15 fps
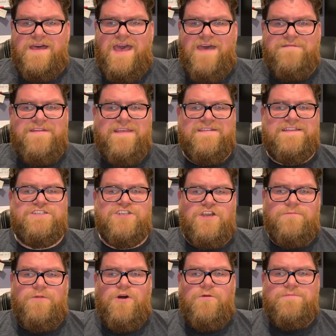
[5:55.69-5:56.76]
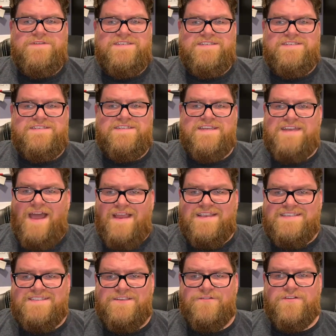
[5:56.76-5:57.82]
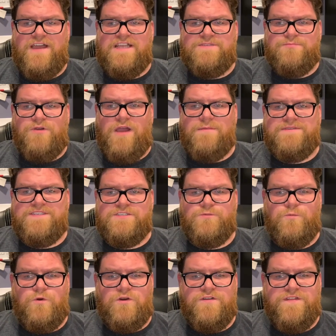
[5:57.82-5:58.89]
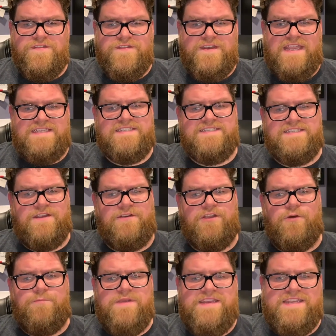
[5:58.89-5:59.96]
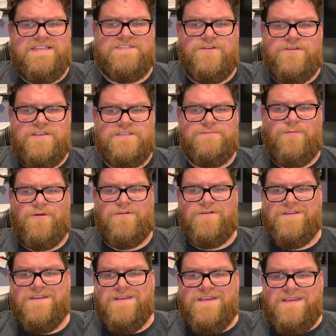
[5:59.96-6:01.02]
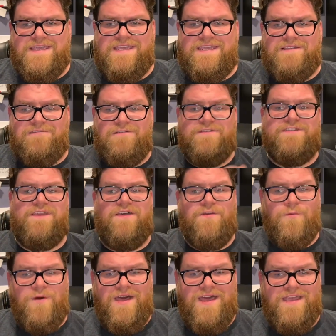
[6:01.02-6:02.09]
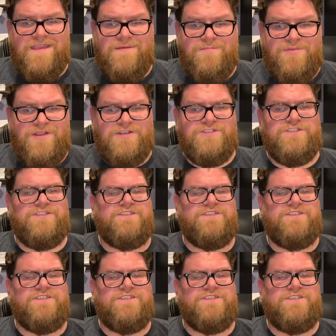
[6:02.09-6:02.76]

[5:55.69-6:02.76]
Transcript: evidently Jeroboam did not consider God's promises worth the necessary obedience on his part. He looked the other way, plunged